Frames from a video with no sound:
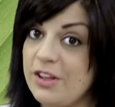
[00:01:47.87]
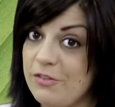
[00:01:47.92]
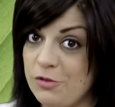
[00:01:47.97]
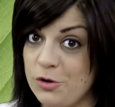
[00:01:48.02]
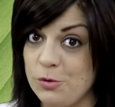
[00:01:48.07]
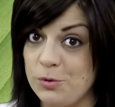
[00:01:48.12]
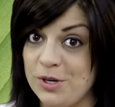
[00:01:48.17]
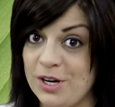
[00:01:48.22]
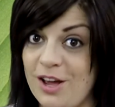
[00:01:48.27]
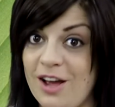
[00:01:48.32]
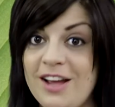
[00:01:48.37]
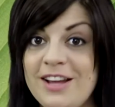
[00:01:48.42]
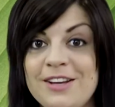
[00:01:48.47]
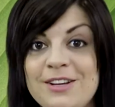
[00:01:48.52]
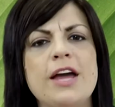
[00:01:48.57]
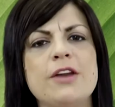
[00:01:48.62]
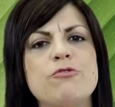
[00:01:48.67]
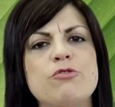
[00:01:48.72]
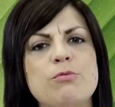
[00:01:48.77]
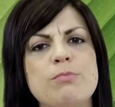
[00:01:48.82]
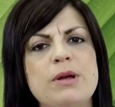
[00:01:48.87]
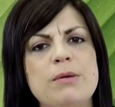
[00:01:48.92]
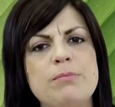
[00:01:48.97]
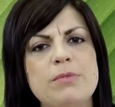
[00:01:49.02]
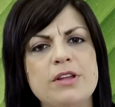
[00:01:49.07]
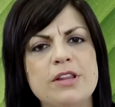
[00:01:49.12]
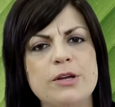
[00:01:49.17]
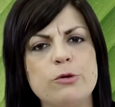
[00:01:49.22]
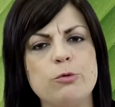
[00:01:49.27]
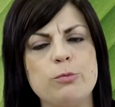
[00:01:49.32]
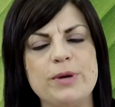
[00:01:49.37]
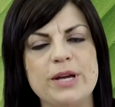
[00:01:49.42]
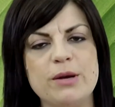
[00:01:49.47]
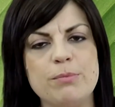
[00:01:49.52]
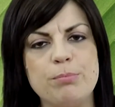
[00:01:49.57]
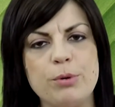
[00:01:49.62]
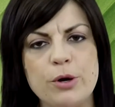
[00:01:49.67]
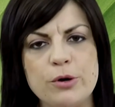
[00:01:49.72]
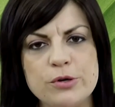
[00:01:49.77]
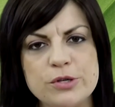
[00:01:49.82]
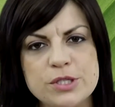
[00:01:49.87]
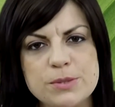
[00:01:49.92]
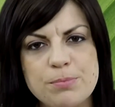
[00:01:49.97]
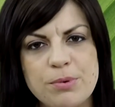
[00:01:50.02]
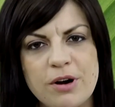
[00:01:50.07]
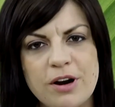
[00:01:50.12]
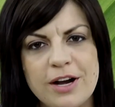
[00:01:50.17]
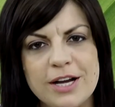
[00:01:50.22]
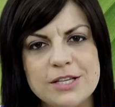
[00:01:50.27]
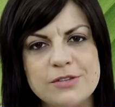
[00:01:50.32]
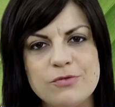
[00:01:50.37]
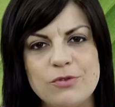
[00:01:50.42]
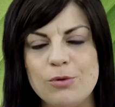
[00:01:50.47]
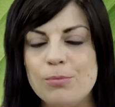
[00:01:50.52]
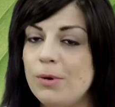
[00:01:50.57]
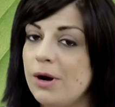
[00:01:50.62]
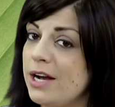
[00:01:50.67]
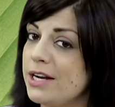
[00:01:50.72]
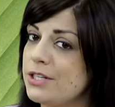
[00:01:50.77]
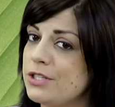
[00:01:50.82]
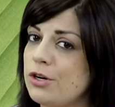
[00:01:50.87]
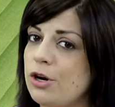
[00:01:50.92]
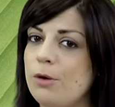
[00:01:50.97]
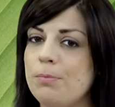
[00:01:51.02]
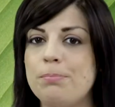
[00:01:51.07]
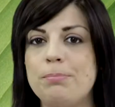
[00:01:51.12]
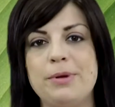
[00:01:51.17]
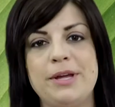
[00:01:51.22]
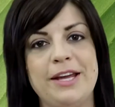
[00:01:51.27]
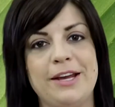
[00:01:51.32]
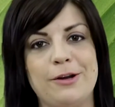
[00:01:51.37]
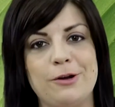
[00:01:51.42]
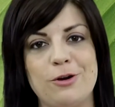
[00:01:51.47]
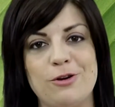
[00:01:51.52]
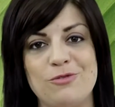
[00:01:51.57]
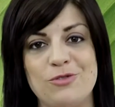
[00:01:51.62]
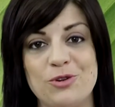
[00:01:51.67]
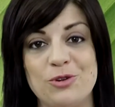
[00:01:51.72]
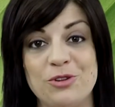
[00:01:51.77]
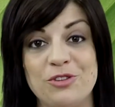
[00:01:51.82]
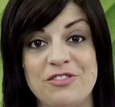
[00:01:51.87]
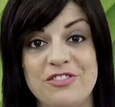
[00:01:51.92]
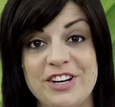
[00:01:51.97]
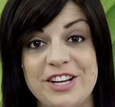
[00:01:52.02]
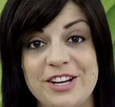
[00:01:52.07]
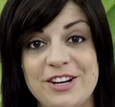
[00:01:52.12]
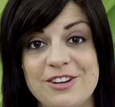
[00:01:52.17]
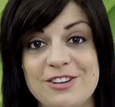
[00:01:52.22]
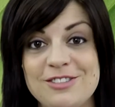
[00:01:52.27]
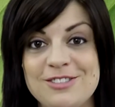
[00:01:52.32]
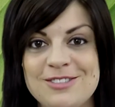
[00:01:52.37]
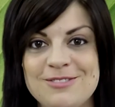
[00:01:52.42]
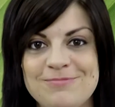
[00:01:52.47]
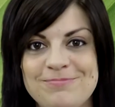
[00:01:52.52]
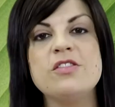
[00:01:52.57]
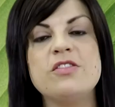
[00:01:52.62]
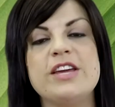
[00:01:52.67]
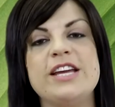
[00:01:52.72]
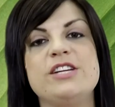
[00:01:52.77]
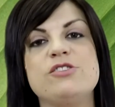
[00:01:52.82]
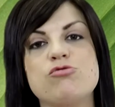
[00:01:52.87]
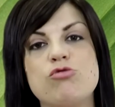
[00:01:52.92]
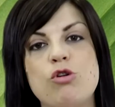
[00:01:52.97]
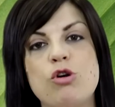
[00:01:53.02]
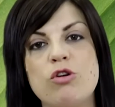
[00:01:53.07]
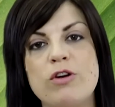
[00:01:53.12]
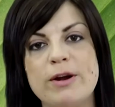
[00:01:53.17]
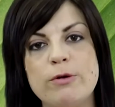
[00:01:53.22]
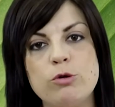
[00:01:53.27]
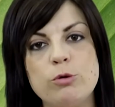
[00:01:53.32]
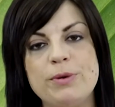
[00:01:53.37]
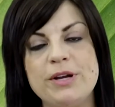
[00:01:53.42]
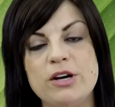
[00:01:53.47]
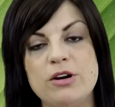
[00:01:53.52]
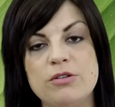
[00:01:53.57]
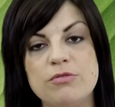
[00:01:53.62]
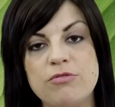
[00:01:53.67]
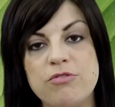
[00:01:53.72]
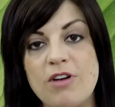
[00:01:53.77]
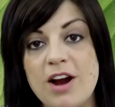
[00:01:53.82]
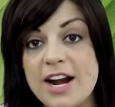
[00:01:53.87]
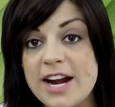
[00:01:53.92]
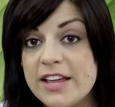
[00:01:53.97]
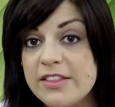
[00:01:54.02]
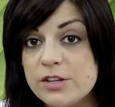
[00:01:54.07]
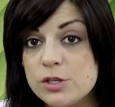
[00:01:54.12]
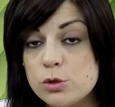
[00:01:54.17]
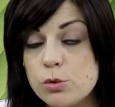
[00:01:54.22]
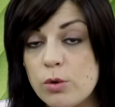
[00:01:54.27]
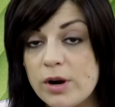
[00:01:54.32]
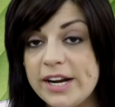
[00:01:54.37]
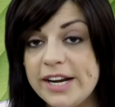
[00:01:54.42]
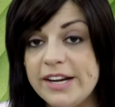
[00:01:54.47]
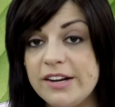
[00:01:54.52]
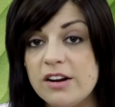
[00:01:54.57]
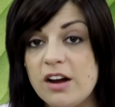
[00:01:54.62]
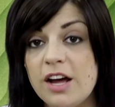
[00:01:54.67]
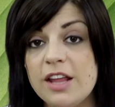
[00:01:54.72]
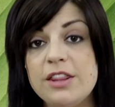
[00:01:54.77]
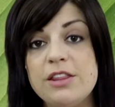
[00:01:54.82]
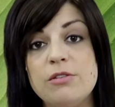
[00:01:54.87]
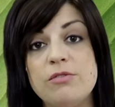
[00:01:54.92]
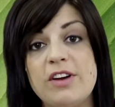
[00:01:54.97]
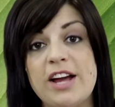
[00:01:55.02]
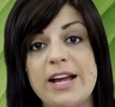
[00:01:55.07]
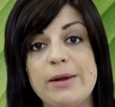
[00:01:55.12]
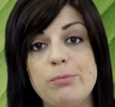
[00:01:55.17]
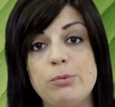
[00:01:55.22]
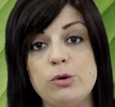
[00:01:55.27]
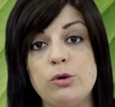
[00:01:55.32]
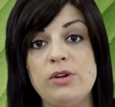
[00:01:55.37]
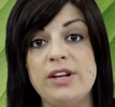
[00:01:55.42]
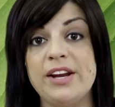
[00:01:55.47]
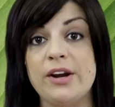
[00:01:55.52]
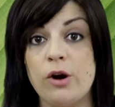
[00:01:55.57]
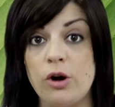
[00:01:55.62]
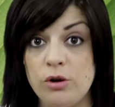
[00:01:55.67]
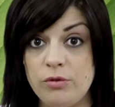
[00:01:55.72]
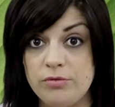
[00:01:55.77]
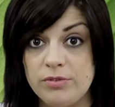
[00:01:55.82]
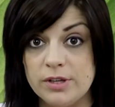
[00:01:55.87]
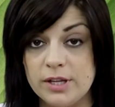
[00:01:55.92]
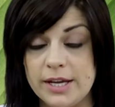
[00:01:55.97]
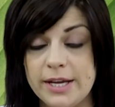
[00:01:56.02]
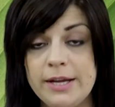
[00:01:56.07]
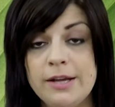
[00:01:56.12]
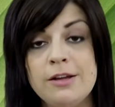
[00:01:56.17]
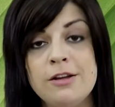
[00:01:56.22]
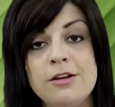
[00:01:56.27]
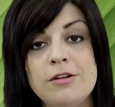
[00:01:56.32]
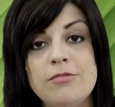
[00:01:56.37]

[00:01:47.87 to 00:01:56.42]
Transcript: if you would like. And remember, there will be a bonus prize for my top pick of all the videos. The drawing will be on Friday the 29th of April and hopefully